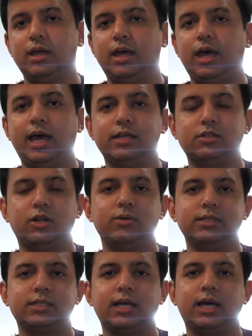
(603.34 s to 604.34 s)
As
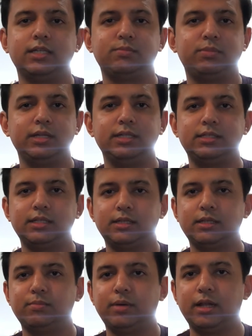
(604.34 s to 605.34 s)
always, guys, please hit
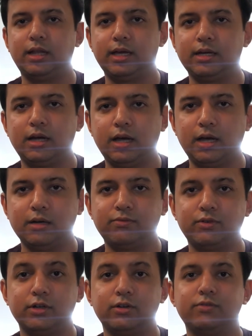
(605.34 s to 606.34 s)
the bell icon
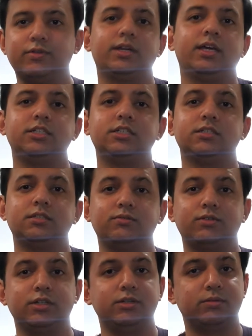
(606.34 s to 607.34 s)
for notifications
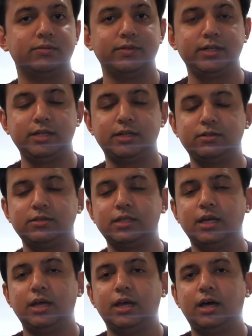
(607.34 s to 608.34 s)
for newer videos.
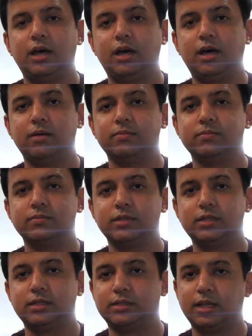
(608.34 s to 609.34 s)

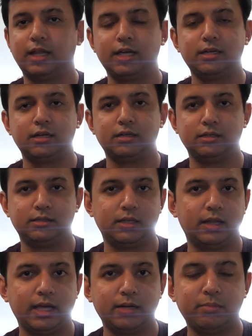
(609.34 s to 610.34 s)
Hit the
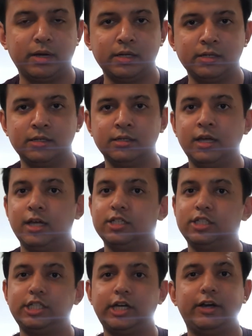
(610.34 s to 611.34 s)
like button,
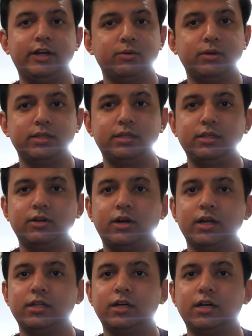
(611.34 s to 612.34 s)
share it with your
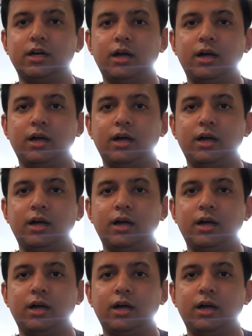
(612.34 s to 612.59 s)
other